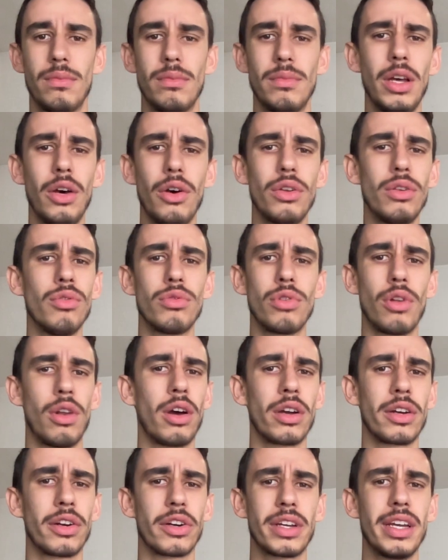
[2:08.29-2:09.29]
Now you no
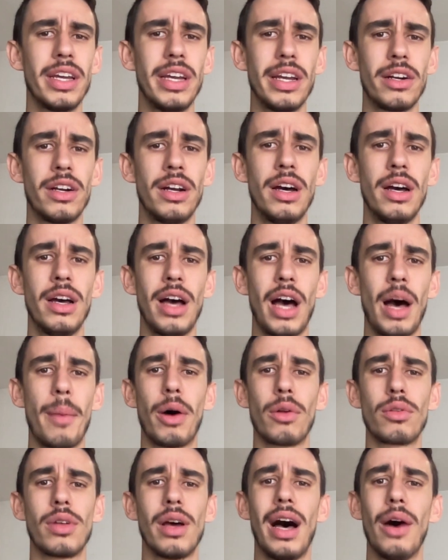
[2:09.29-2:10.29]
longer care
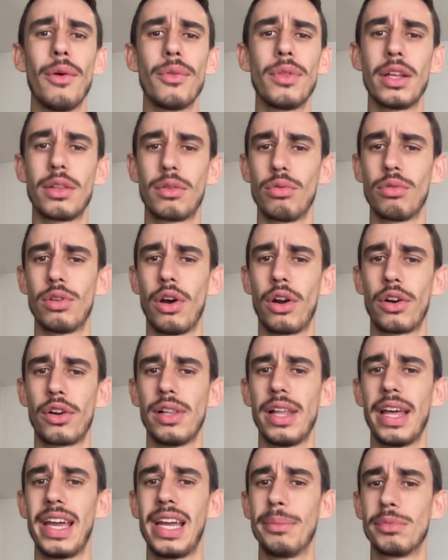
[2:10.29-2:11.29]
about how the tutorial
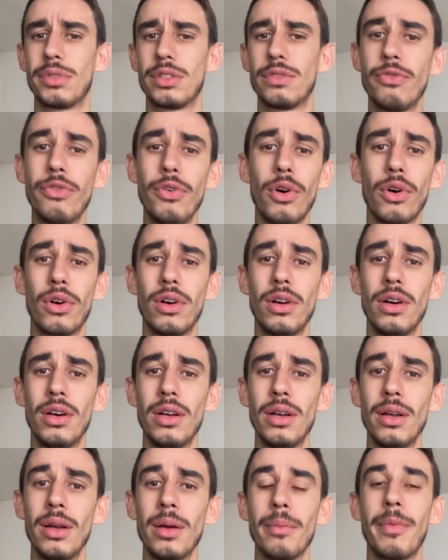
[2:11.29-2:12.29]
aims for,
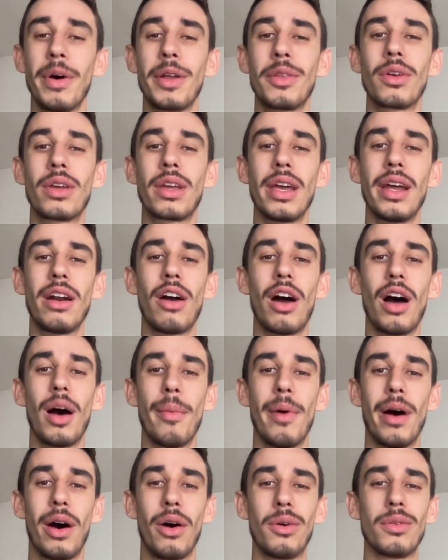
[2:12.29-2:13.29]
but you care
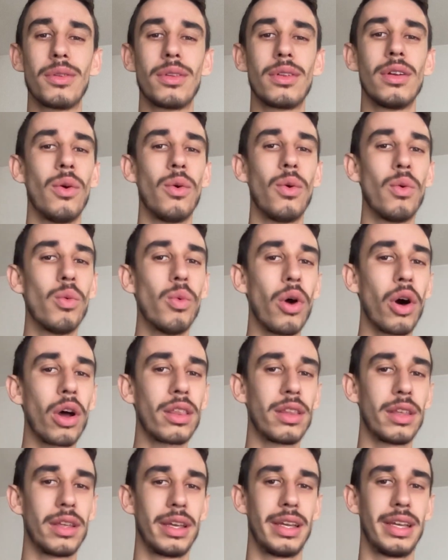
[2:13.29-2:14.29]
about
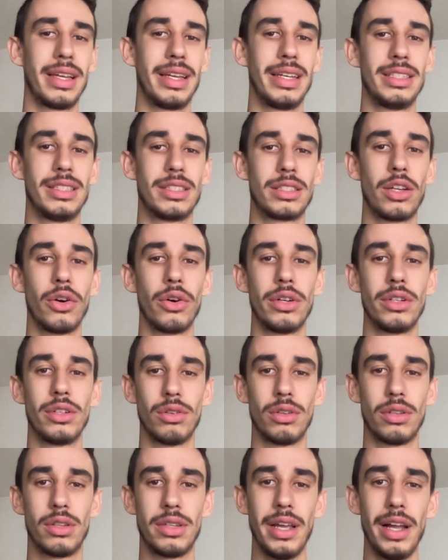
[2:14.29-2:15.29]
what is going to
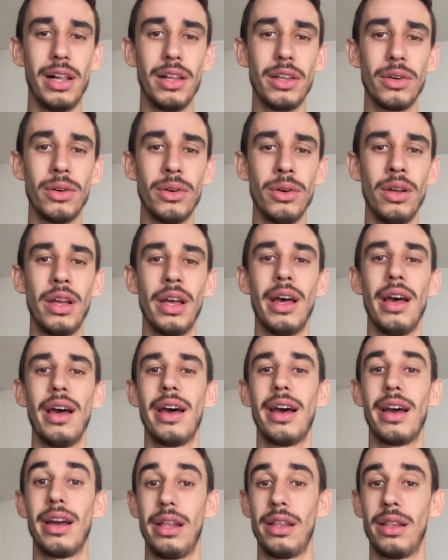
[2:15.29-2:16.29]
tell you
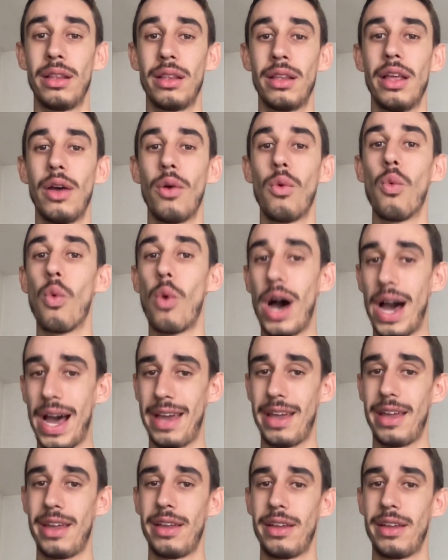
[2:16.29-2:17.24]
and why.